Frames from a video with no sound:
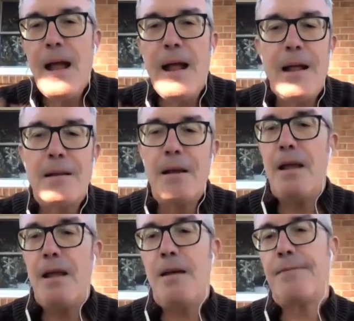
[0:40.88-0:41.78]
And
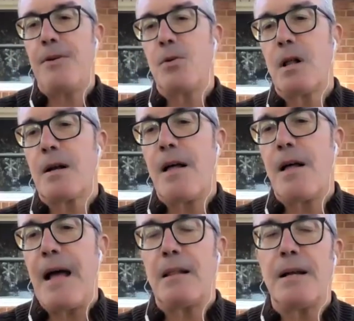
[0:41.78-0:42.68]
if you click
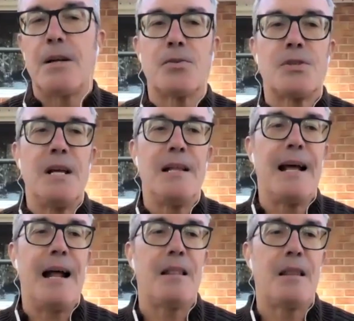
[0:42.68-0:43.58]
on that link, you'll see
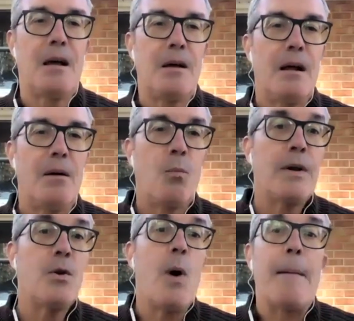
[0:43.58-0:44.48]
that the
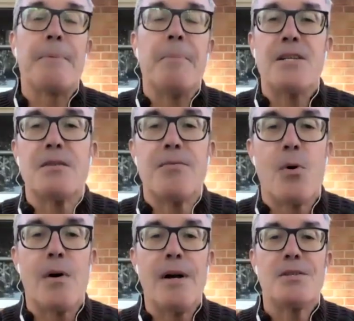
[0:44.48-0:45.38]
what are you optimizing
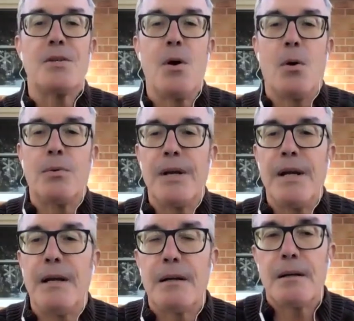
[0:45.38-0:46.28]
for is the
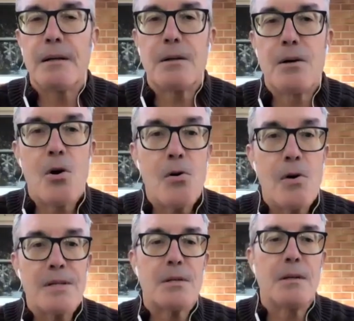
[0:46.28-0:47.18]
only
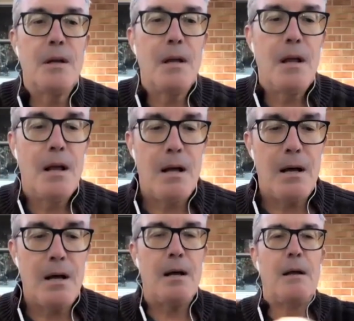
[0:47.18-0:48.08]
current
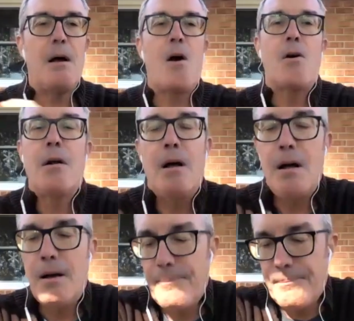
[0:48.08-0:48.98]
Uh, our
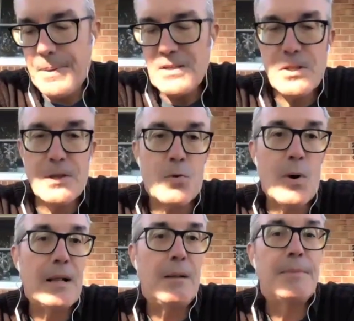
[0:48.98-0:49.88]
uh, piece of the
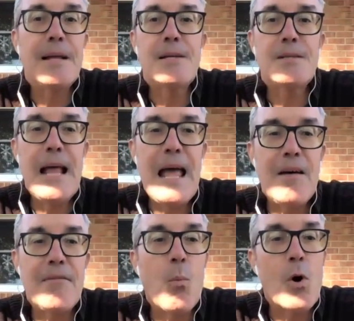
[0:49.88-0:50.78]
curriculum that doesn't
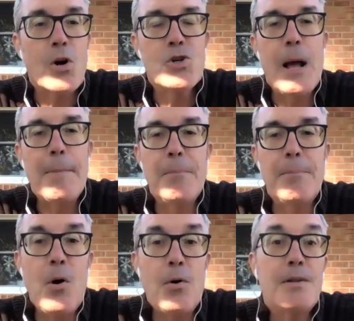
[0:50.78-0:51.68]
have a workshop
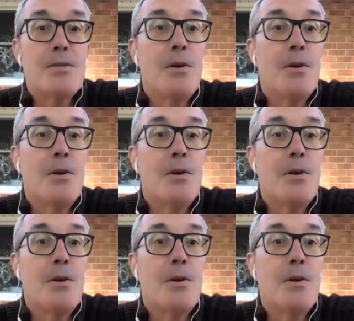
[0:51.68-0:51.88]
component.